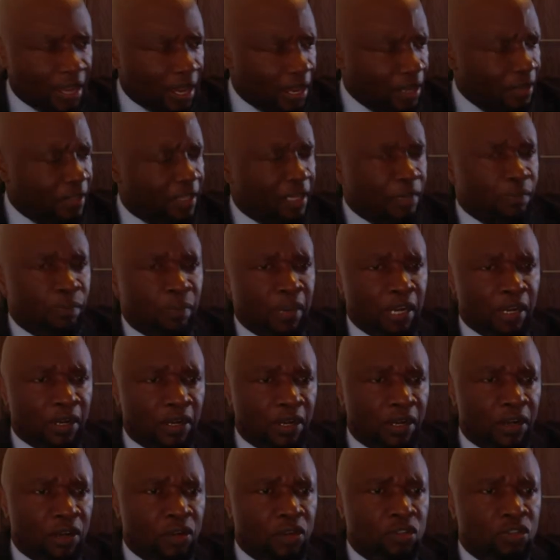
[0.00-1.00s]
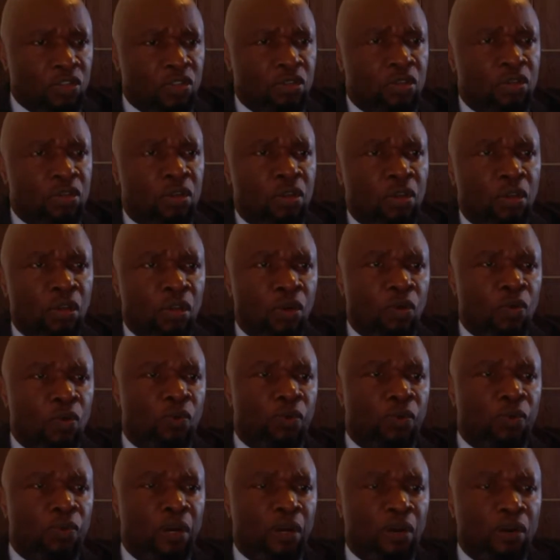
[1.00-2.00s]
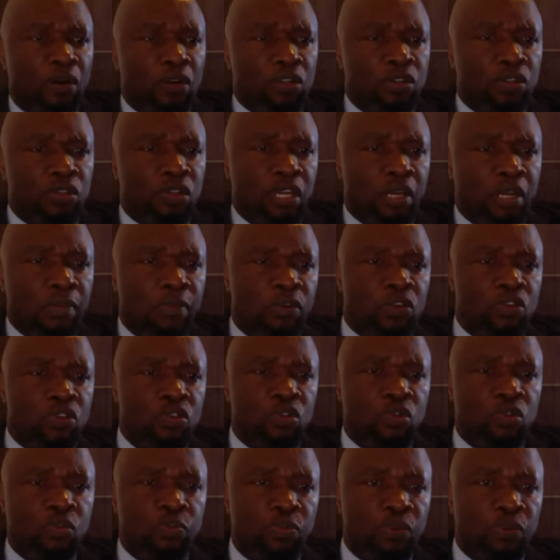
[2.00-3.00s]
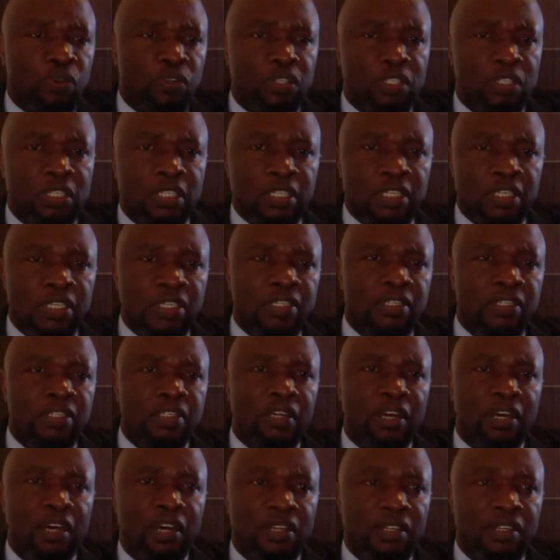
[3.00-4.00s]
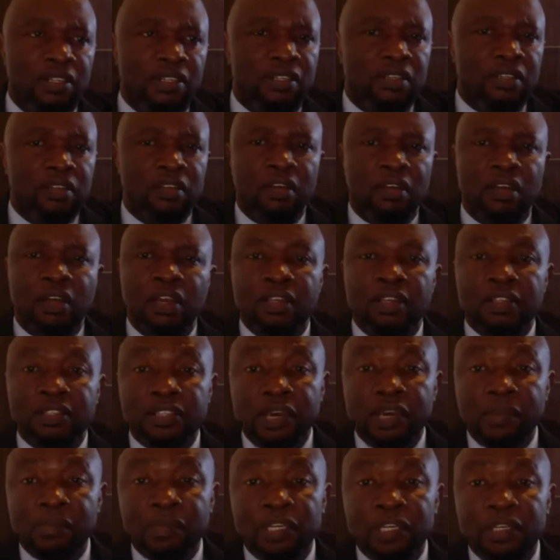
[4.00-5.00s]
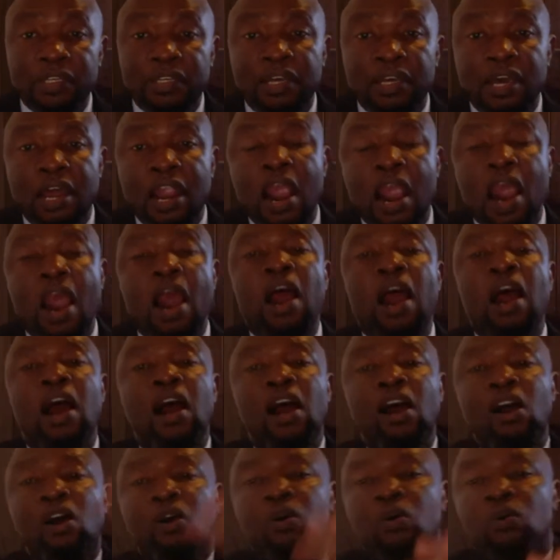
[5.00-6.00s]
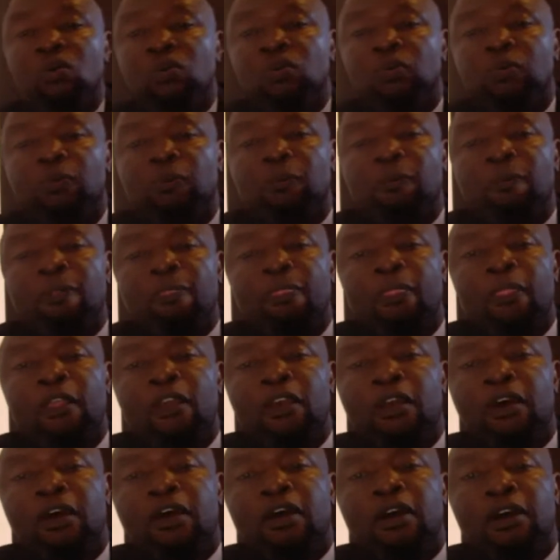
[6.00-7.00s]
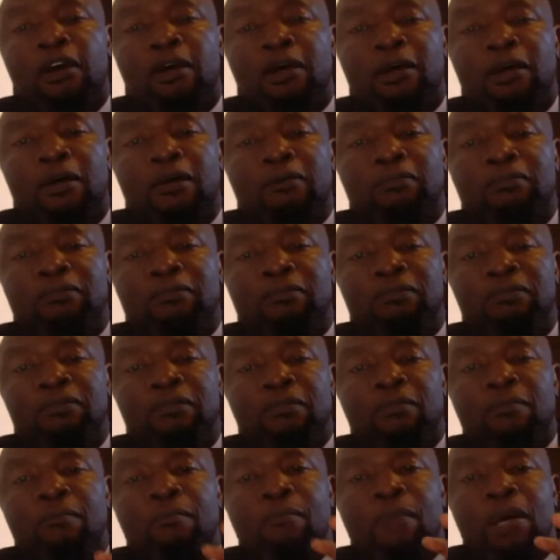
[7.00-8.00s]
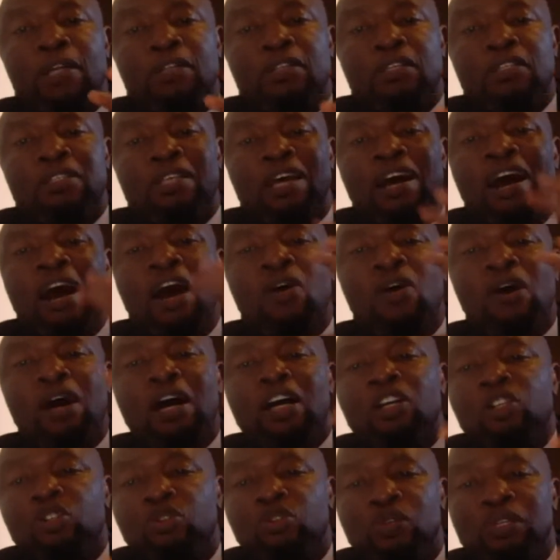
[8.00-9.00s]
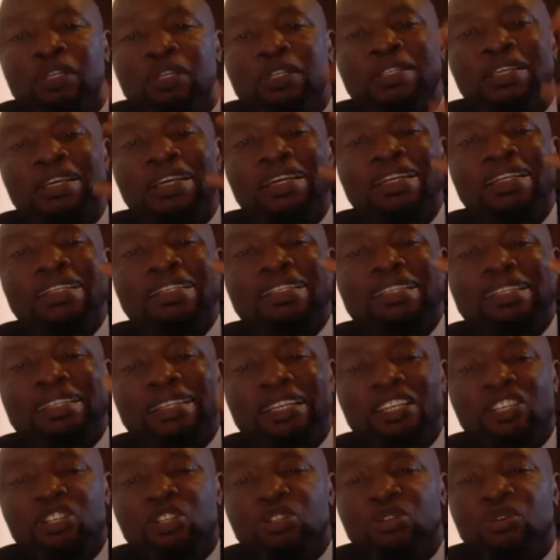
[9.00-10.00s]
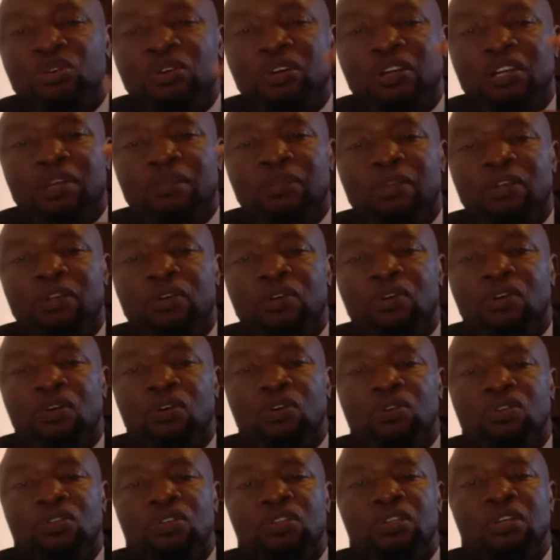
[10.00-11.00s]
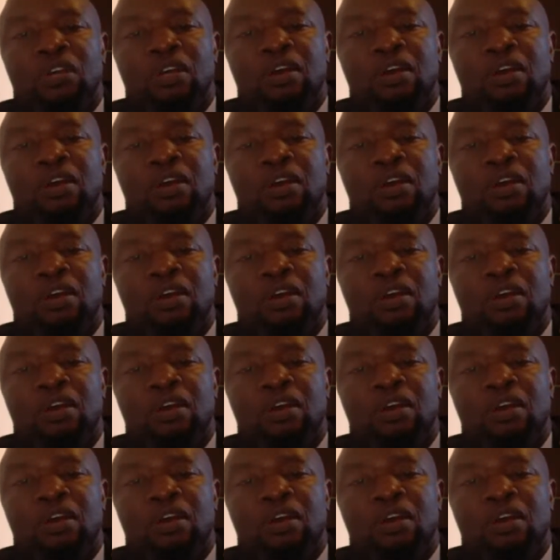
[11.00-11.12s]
had that background, we were also able to proceed and examine how how actually the International Criminal Court